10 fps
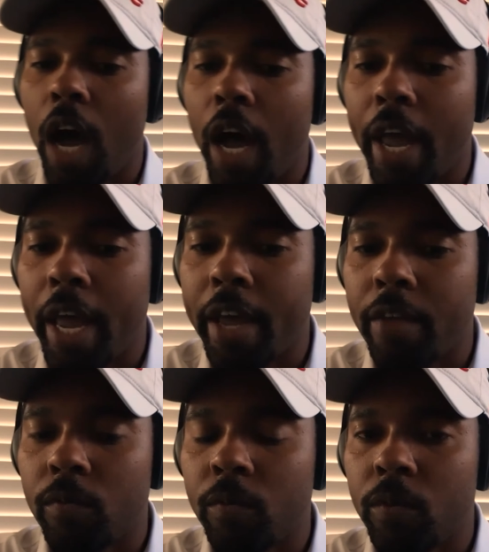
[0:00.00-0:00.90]

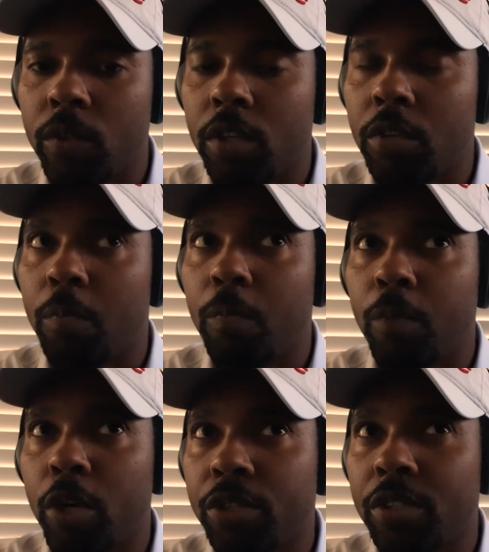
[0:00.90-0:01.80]
And the
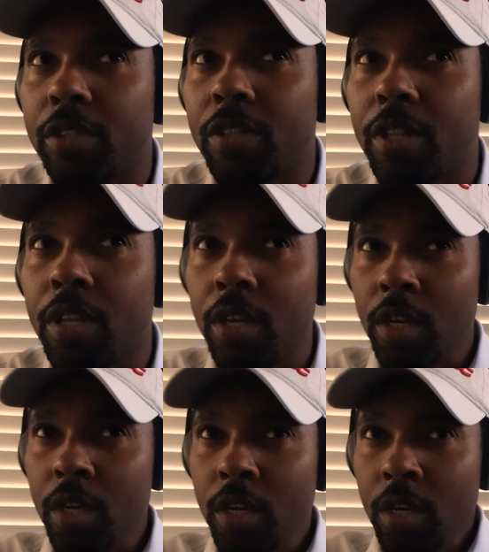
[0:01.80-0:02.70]
person,
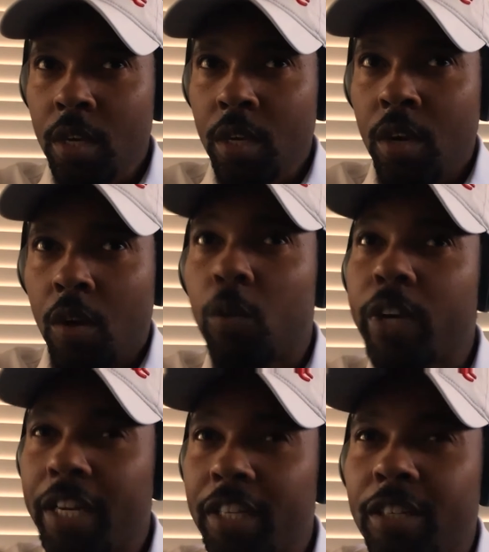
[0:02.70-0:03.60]
when
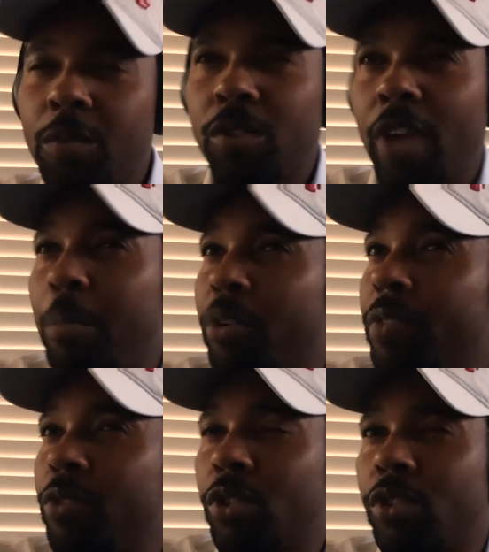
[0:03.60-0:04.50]
I did it, I
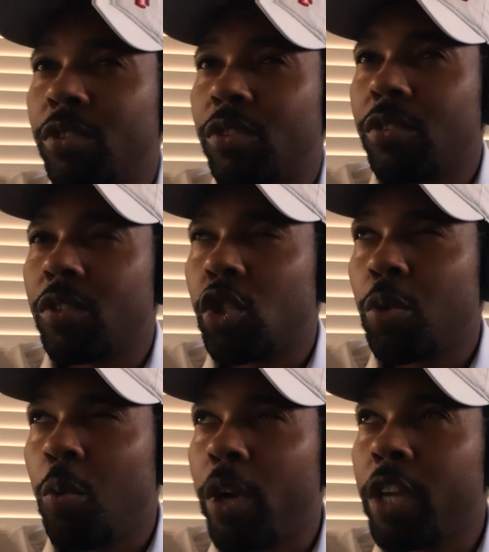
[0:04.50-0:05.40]
believe it was
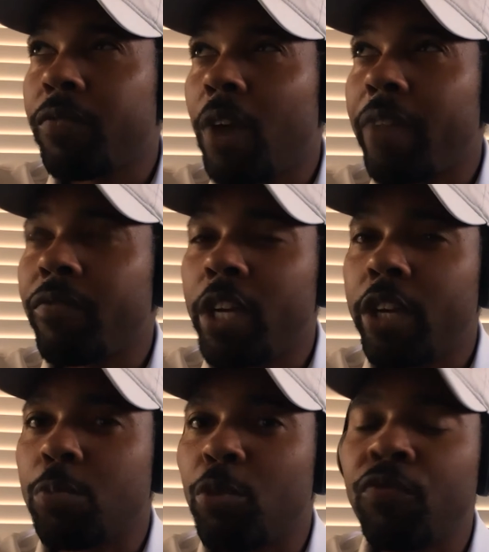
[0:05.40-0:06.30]
25
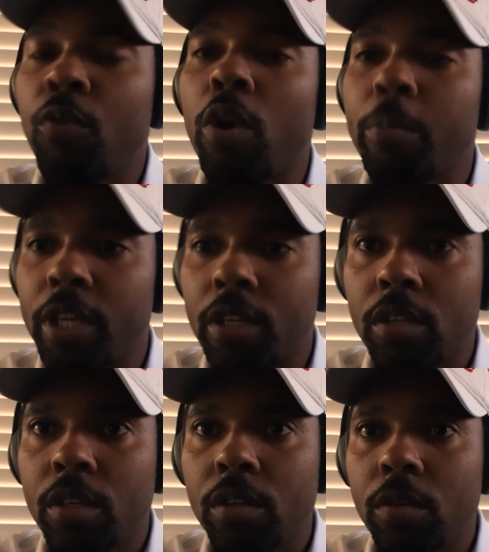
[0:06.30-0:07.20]
years before me,
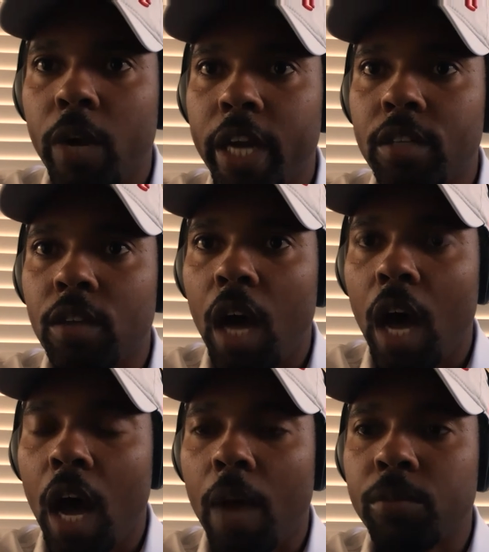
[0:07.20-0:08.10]

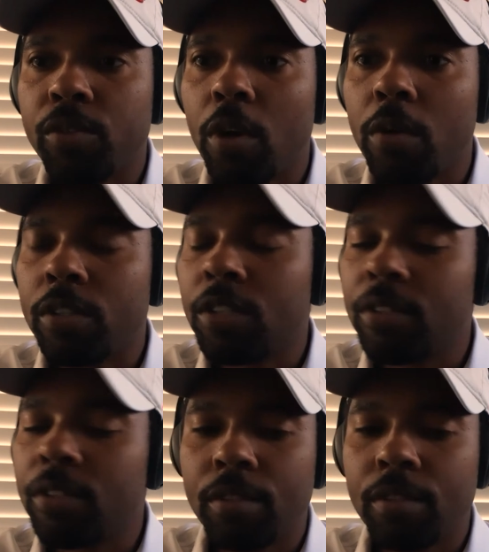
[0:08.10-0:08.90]
right? So this is